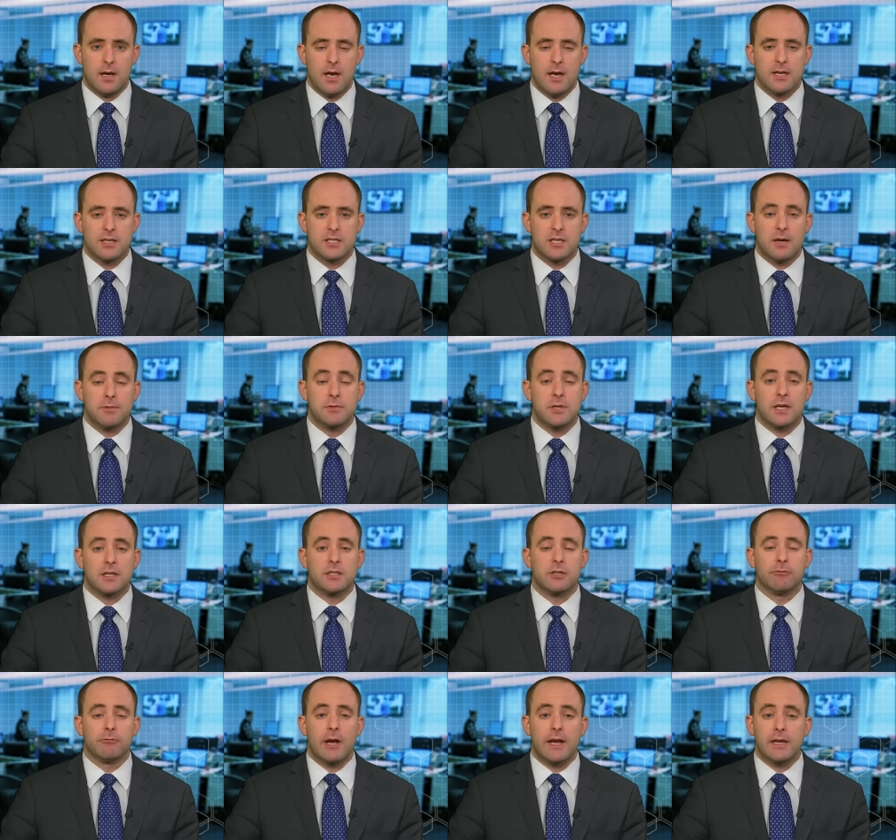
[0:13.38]
Subject to
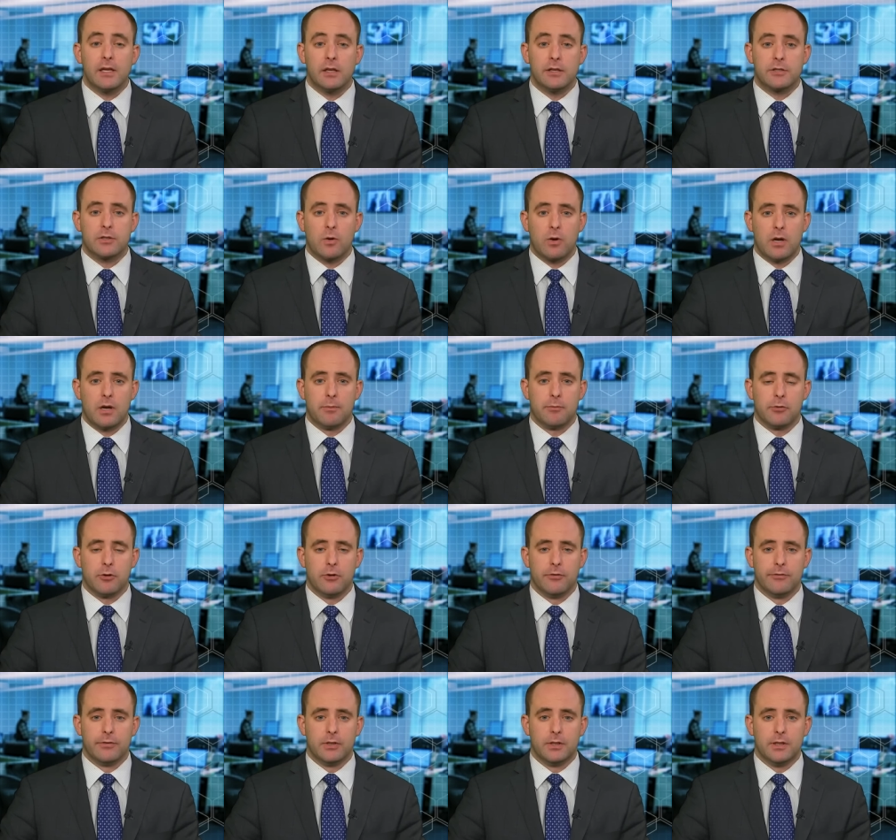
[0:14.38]
regulatory
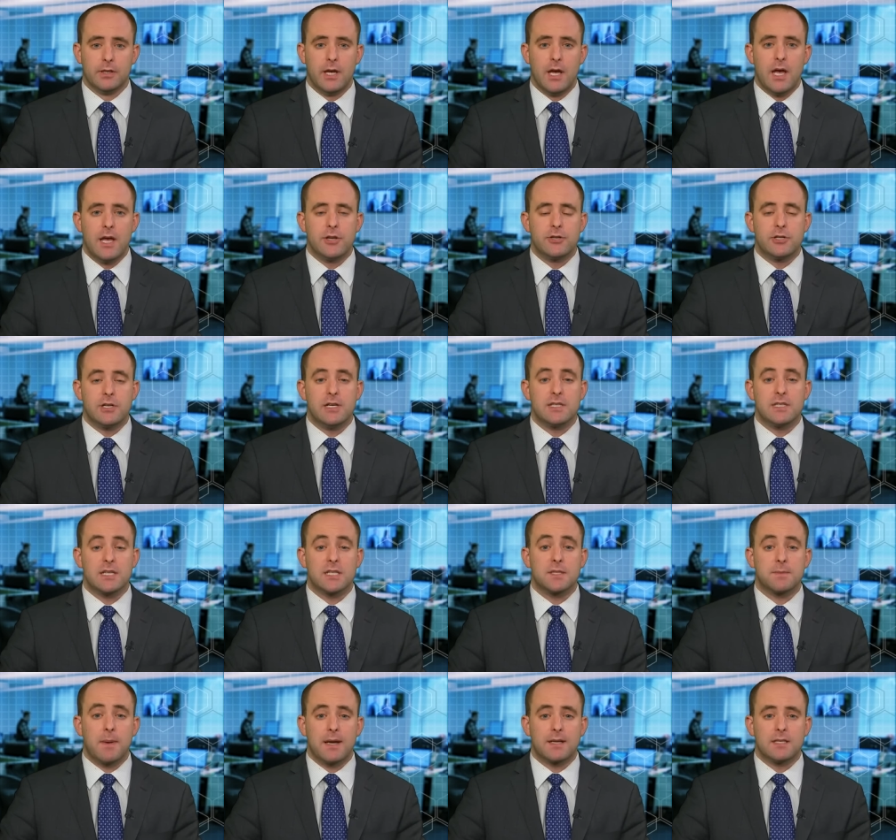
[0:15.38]
approval, GE is
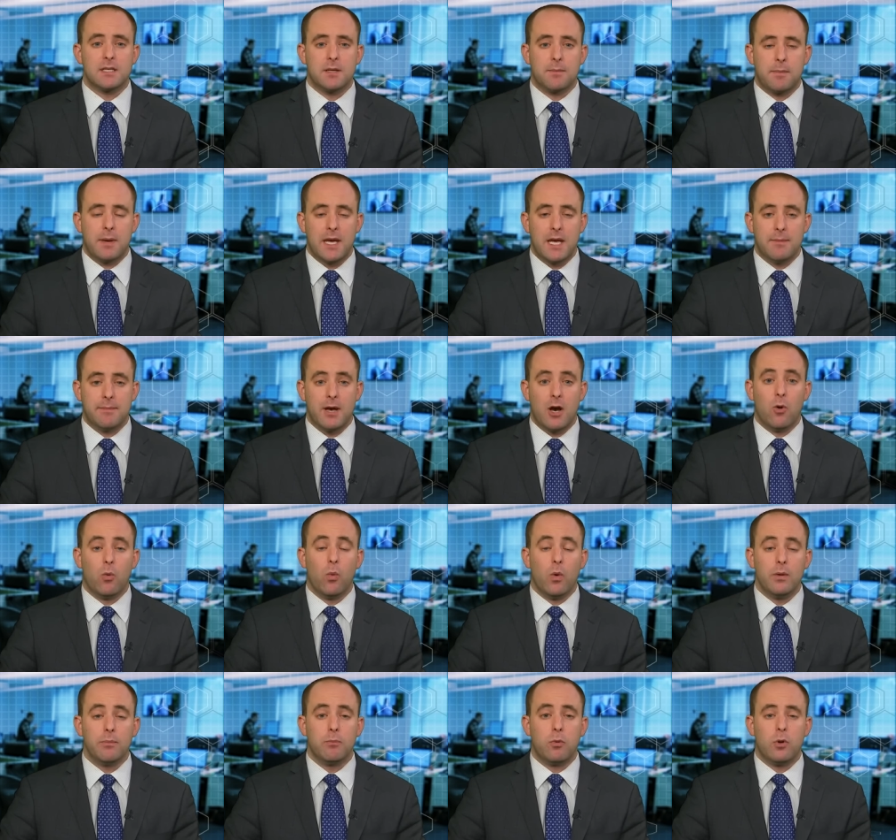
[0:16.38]
expected to pay about
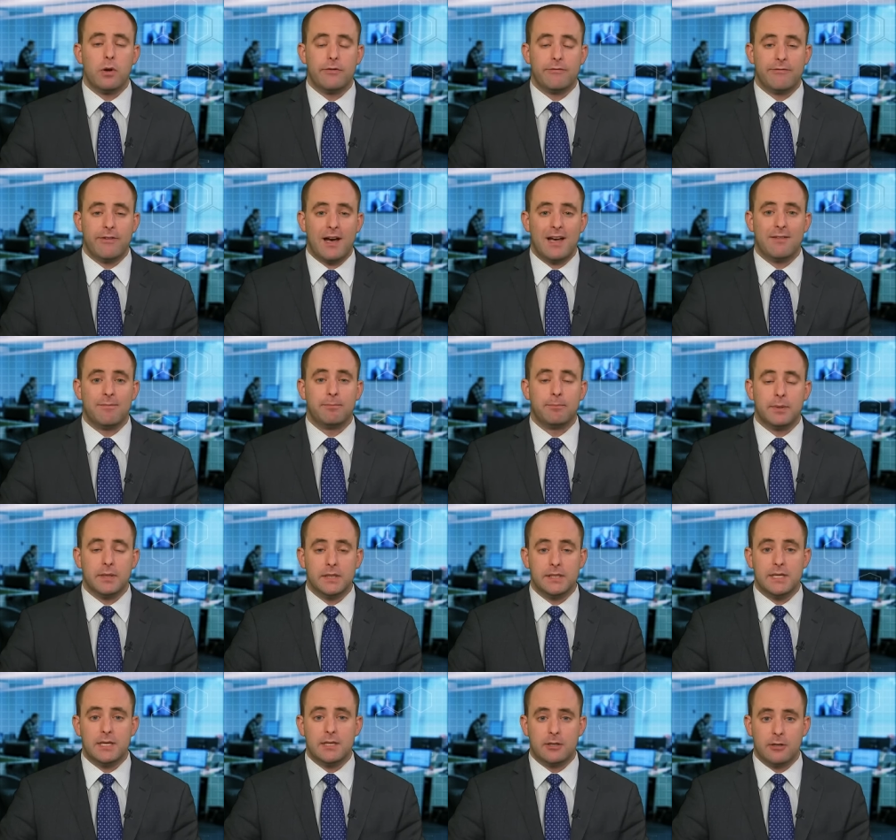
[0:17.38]
1.5
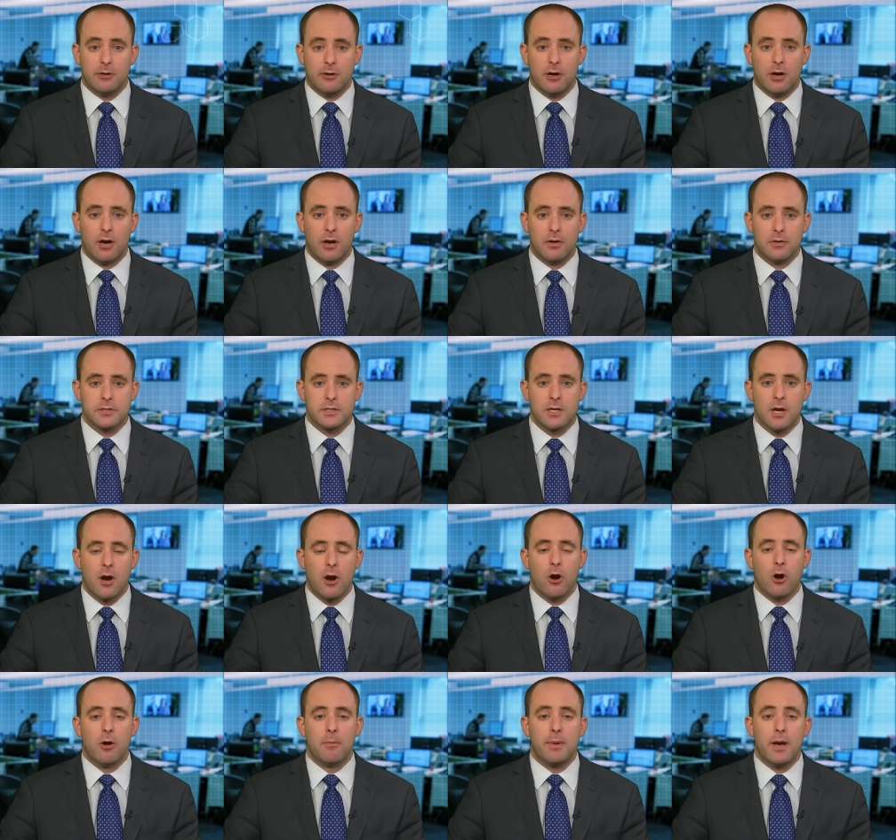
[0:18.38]
billion euros,
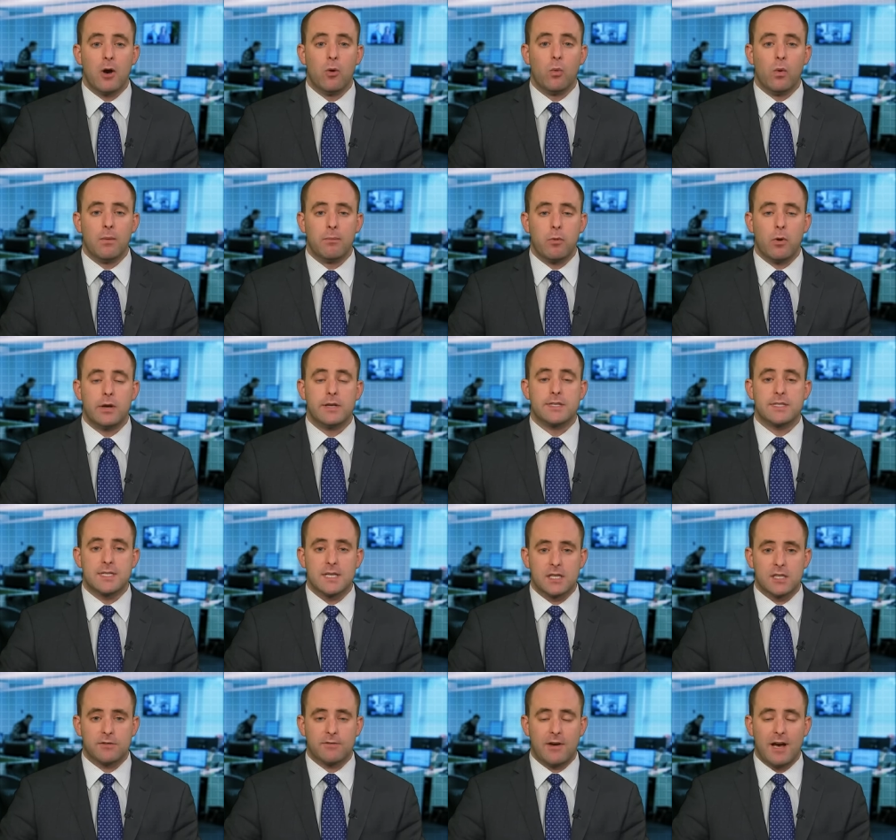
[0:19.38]
or about
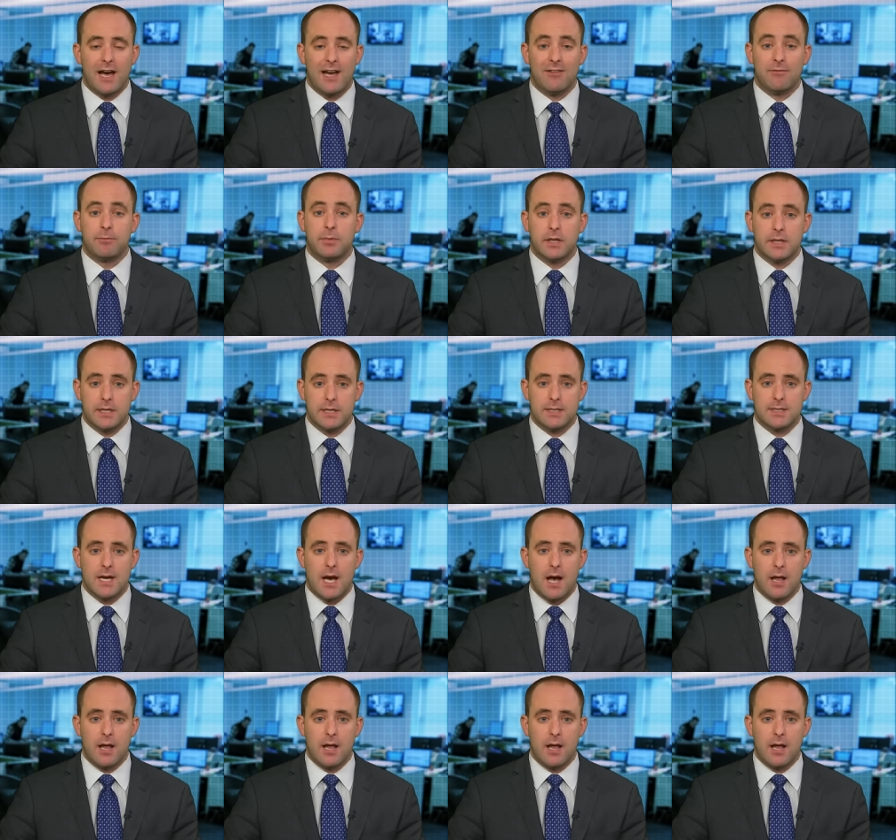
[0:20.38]
$1.65 billion.